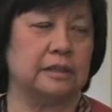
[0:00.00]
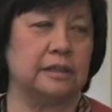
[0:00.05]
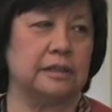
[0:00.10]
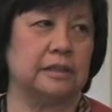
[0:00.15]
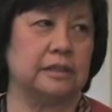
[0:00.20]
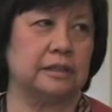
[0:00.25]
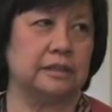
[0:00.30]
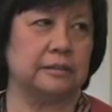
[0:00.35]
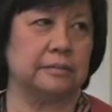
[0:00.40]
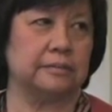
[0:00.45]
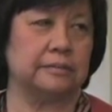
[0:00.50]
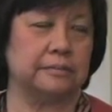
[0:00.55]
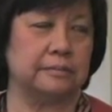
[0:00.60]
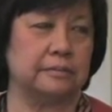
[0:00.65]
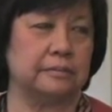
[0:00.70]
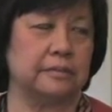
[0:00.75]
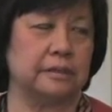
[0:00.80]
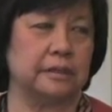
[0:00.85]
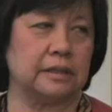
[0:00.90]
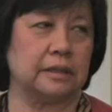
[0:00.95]
um,
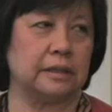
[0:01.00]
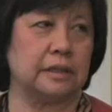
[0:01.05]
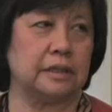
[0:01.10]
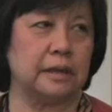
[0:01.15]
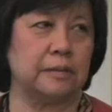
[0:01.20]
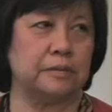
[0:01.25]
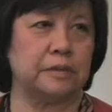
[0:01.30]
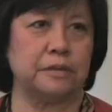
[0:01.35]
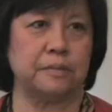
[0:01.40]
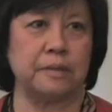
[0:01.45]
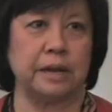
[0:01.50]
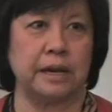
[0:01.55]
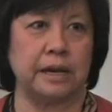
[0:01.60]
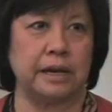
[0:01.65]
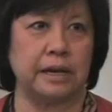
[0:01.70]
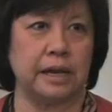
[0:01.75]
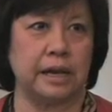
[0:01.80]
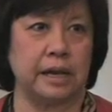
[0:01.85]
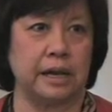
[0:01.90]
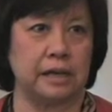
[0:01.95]

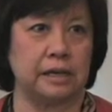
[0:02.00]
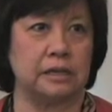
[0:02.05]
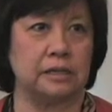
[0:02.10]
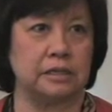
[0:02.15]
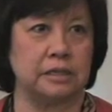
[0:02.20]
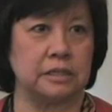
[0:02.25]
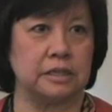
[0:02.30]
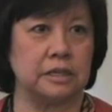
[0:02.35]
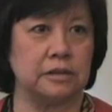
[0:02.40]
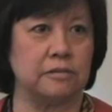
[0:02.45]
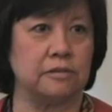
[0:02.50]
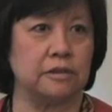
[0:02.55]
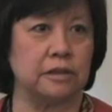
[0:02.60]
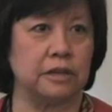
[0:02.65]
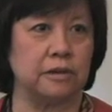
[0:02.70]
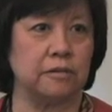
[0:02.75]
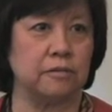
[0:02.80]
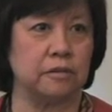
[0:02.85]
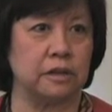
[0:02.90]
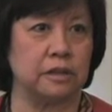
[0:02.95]
kleptomaniac because he,
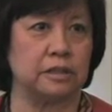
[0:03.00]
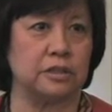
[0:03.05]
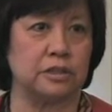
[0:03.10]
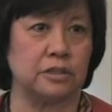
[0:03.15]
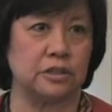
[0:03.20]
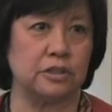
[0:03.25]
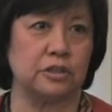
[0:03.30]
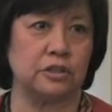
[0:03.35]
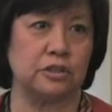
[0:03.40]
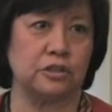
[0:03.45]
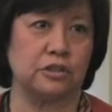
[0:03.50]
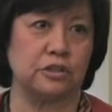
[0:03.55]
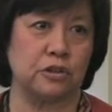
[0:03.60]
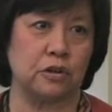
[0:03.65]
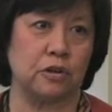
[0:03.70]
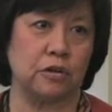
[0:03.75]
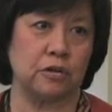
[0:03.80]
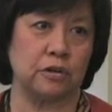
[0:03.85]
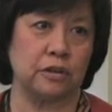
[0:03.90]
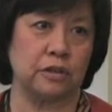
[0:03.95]
he once
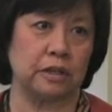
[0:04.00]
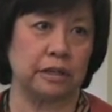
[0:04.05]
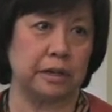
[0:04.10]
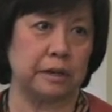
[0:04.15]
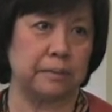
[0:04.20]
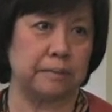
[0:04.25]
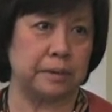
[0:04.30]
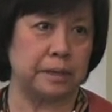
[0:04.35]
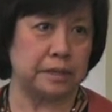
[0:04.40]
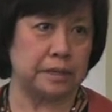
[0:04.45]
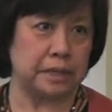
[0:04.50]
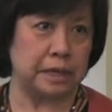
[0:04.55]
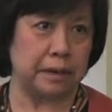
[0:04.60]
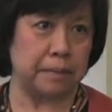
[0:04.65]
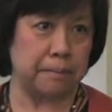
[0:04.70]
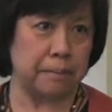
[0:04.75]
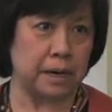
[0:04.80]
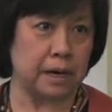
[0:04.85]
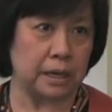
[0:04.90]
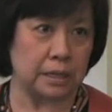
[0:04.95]
stole an
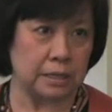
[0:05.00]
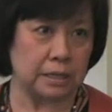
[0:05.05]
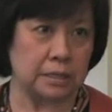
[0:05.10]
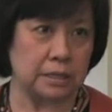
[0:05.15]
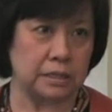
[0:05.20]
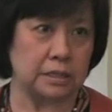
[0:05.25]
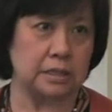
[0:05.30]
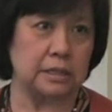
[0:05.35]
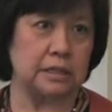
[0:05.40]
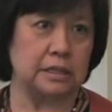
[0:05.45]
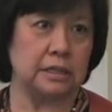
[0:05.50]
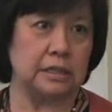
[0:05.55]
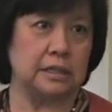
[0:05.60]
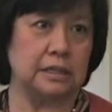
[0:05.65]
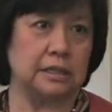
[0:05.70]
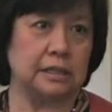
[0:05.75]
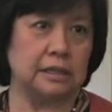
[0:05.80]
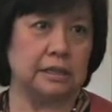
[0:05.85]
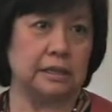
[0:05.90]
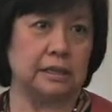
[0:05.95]
MBTA bus,
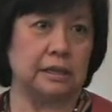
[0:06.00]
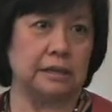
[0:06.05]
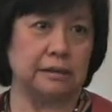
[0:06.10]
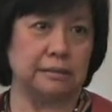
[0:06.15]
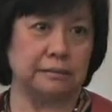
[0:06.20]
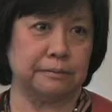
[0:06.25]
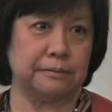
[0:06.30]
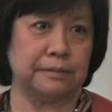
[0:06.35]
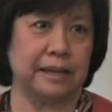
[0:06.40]
um,